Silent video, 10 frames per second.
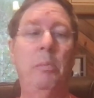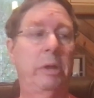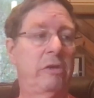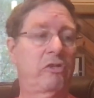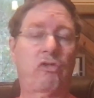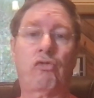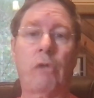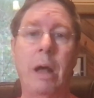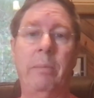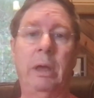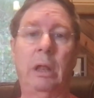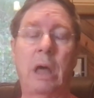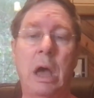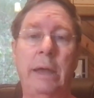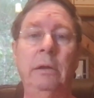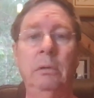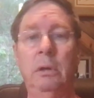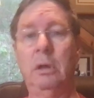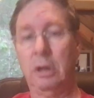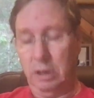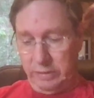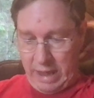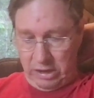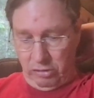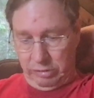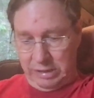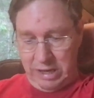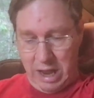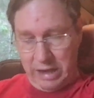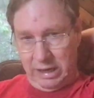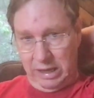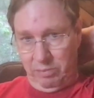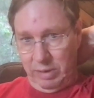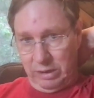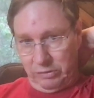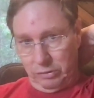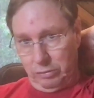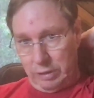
please just drop me a line that you did not need me to.